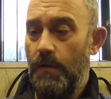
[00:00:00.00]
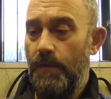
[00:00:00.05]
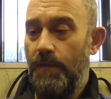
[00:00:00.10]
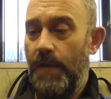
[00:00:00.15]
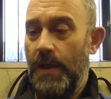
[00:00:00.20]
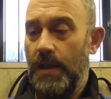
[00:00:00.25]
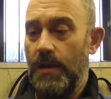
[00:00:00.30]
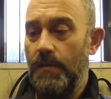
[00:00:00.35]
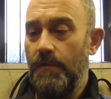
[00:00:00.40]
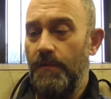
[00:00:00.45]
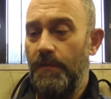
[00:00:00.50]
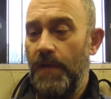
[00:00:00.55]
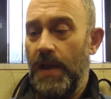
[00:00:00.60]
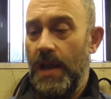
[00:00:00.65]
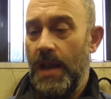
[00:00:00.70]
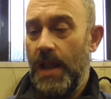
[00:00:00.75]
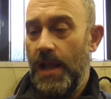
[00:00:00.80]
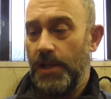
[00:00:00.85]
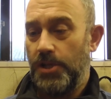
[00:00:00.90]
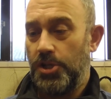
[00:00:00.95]
Fit and
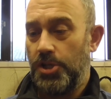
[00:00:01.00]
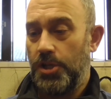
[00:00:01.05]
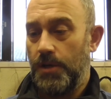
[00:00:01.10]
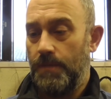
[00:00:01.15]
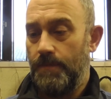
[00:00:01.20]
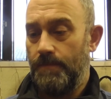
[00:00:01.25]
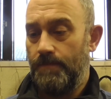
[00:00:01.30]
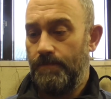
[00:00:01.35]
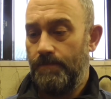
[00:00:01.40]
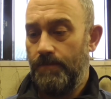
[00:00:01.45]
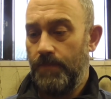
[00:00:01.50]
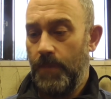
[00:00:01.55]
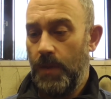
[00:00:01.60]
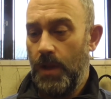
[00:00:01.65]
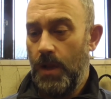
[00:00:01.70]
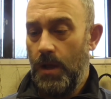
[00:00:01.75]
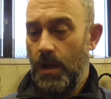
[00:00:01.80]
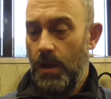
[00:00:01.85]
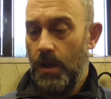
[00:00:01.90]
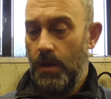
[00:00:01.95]
finish.
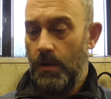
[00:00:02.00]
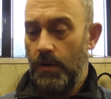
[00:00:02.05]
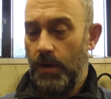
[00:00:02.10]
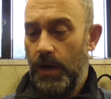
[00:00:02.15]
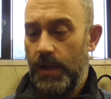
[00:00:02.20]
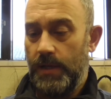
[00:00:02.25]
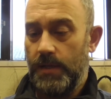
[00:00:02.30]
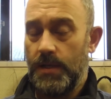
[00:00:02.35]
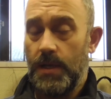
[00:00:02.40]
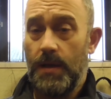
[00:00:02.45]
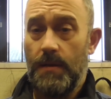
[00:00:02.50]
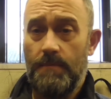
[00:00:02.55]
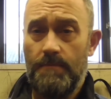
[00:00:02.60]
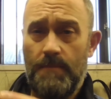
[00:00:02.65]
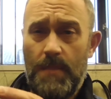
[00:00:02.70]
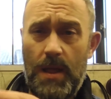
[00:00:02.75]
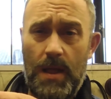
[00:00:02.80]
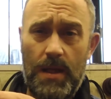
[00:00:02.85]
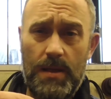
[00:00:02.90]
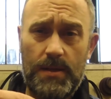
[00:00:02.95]
Right,
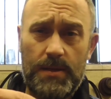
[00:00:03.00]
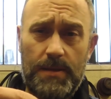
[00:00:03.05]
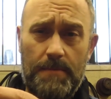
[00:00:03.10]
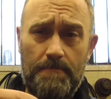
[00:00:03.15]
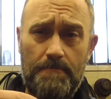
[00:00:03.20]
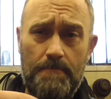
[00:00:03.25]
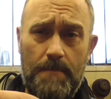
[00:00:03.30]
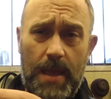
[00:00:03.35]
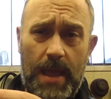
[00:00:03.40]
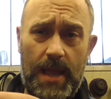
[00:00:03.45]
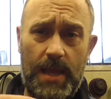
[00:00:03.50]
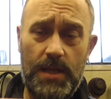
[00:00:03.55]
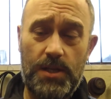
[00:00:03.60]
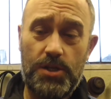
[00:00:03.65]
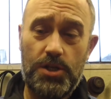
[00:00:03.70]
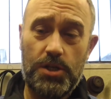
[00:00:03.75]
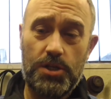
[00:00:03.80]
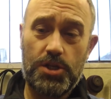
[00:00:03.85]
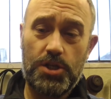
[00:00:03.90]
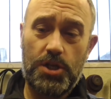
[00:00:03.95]
some
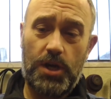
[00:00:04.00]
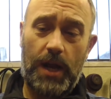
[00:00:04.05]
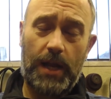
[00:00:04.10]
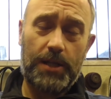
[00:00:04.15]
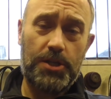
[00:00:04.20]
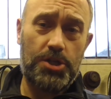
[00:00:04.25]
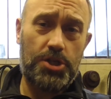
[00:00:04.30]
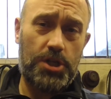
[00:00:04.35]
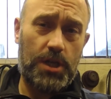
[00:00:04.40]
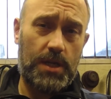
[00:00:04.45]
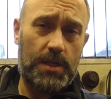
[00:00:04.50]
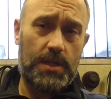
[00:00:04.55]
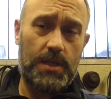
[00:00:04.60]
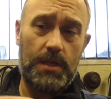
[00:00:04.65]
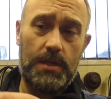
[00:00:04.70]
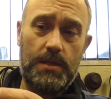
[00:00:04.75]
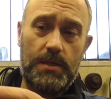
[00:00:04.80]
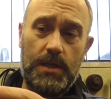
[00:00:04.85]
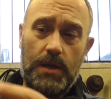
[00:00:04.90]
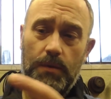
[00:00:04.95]
major
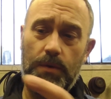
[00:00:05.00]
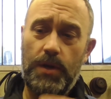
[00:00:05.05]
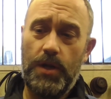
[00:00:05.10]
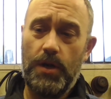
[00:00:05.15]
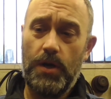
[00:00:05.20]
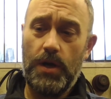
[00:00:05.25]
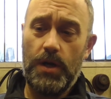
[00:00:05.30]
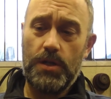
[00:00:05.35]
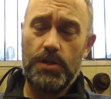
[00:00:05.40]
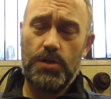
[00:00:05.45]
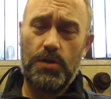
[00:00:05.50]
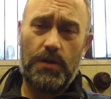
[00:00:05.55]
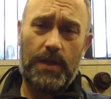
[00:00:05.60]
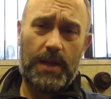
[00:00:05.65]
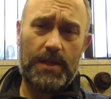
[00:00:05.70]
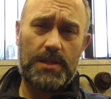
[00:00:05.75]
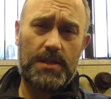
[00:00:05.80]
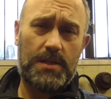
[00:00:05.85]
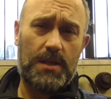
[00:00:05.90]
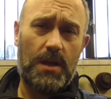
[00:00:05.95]
scratches down here, so
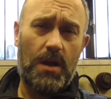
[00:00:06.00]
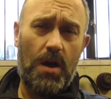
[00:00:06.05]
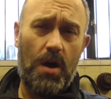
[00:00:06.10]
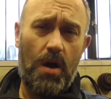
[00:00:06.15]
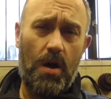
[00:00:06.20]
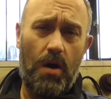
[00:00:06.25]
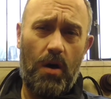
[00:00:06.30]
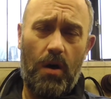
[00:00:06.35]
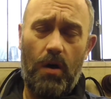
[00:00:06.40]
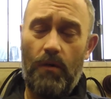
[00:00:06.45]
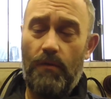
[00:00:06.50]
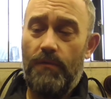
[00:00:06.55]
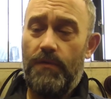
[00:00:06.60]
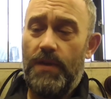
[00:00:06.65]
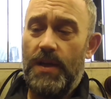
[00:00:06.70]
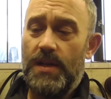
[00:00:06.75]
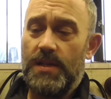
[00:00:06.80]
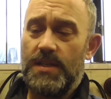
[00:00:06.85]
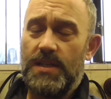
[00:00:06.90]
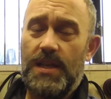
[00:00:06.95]
that's
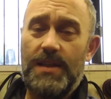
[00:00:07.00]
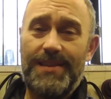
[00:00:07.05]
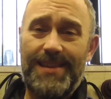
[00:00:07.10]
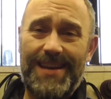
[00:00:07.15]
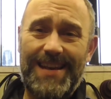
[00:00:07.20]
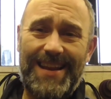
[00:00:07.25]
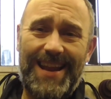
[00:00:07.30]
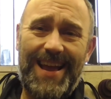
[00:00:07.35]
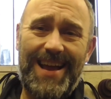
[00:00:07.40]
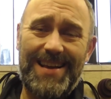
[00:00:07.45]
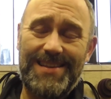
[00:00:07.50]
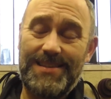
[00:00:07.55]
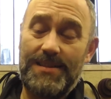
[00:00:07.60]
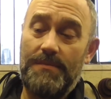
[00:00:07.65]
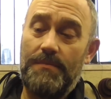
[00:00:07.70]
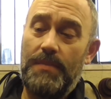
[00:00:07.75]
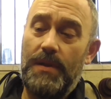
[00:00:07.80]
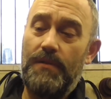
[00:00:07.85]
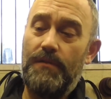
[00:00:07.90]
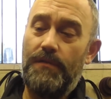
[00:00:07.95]
obvious that it
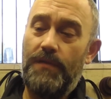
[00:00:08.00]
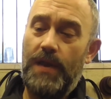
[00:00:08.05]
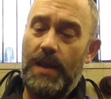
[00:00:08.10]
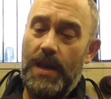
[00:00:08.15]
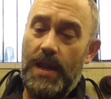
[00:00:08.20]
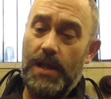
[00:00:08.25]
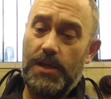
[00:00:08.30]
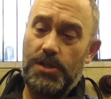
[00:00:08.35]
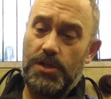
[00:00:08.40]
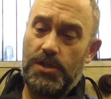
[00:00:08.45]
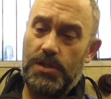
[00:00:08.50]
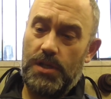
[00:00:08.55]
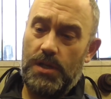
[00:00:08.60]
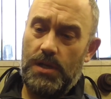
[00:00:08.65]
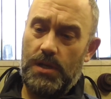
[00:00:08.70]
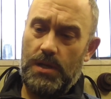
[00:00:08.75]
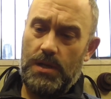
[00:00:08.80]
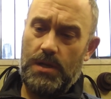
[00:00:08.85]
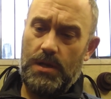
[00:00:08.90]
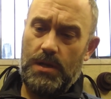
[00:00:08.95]
hasn't been finished
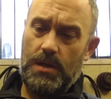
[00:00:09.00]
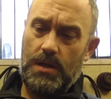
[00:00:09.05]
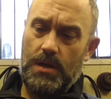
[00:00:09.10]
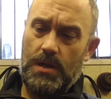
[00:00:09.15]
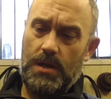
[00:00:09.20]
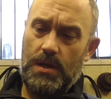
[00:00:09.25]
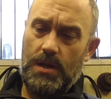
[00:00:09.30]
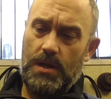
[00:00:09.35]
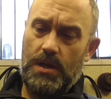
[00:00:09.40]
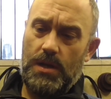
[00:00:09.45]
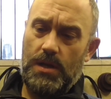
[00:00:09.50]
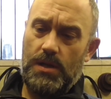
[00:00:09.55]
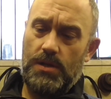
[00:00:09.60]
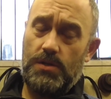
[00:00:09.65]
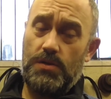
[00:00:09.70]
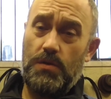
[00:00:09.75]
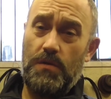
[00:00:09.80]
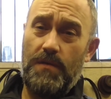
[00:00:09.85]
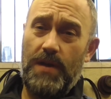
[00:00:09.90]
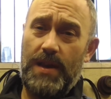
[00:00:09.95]

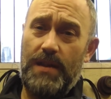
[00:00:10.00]
to